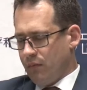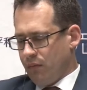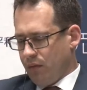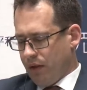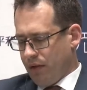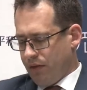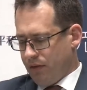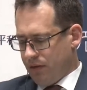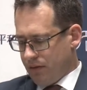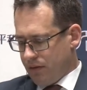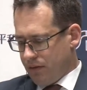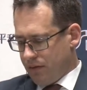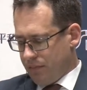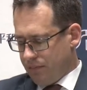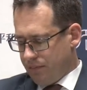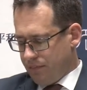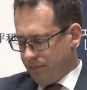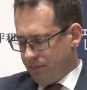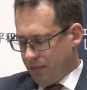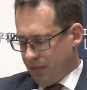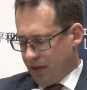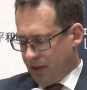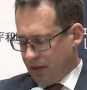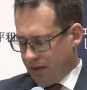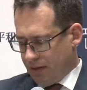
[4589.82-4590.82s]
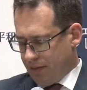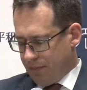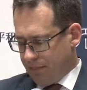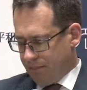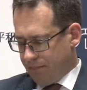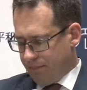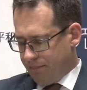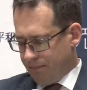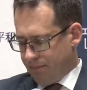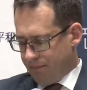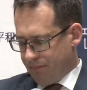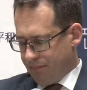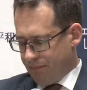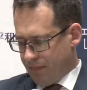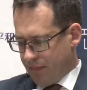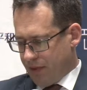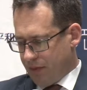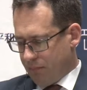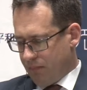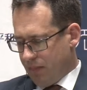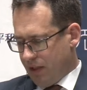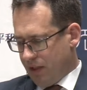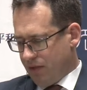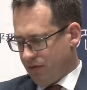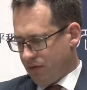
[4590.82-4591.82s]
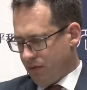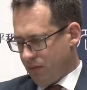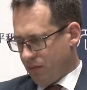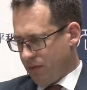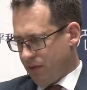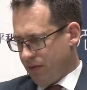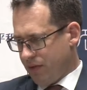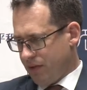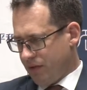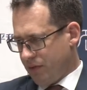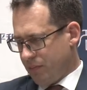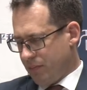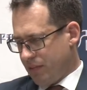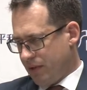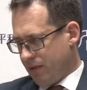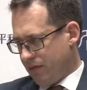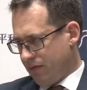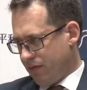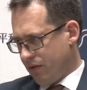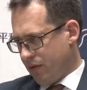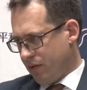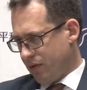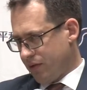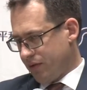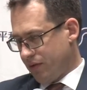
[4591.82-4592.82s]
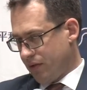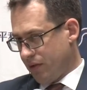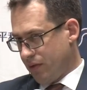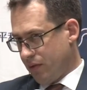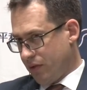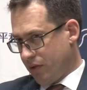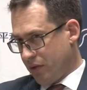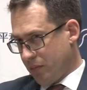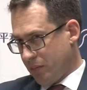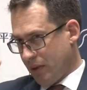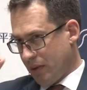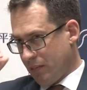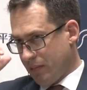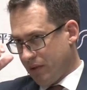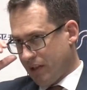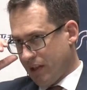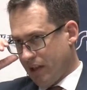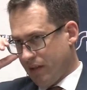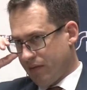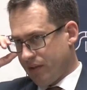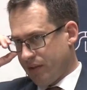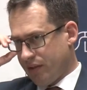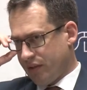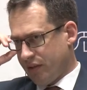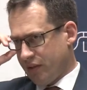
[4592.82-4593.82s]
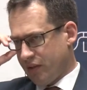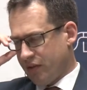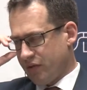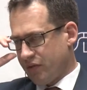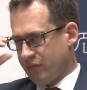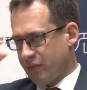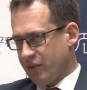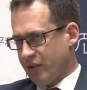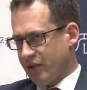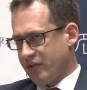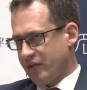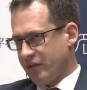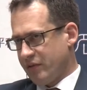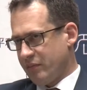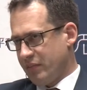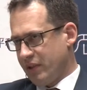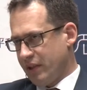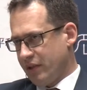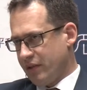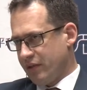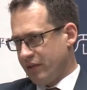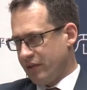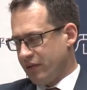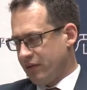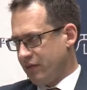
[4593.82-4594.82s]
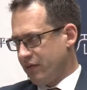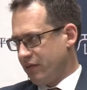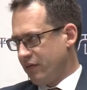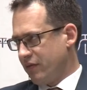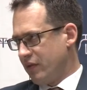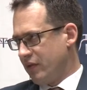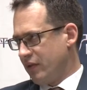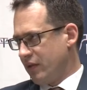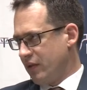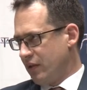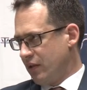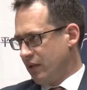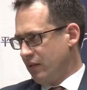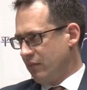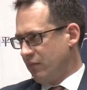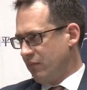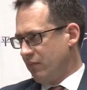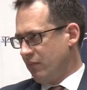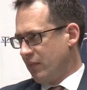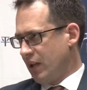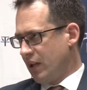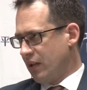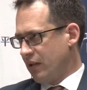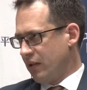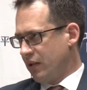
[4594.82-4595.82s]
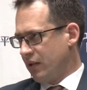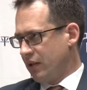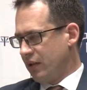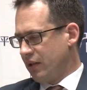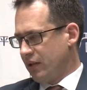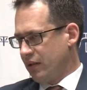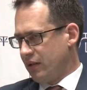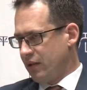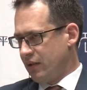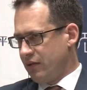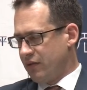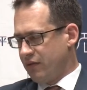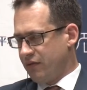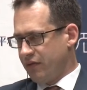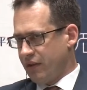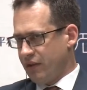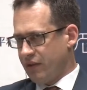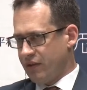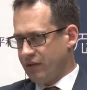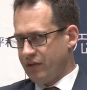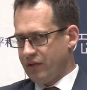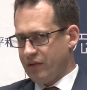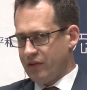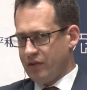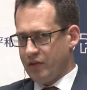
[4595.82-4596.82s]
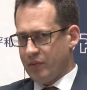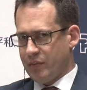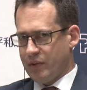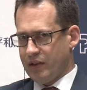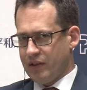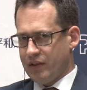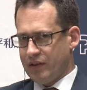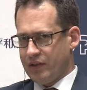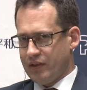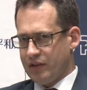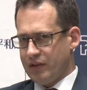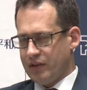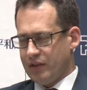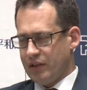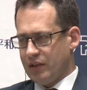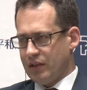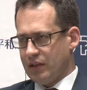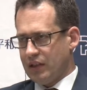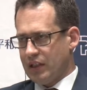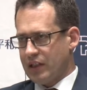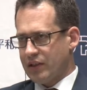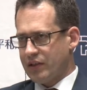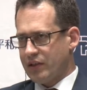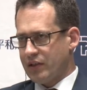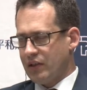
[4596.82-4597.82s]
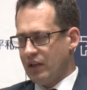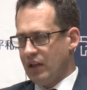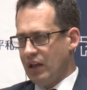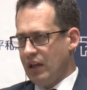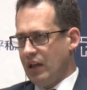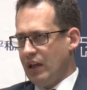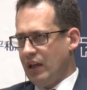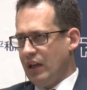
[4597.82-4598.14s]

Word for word: Well, the, um, the major one that's been a focus of the U S public obviously is Russia because of the meddling and interference in the twenty sixteen election.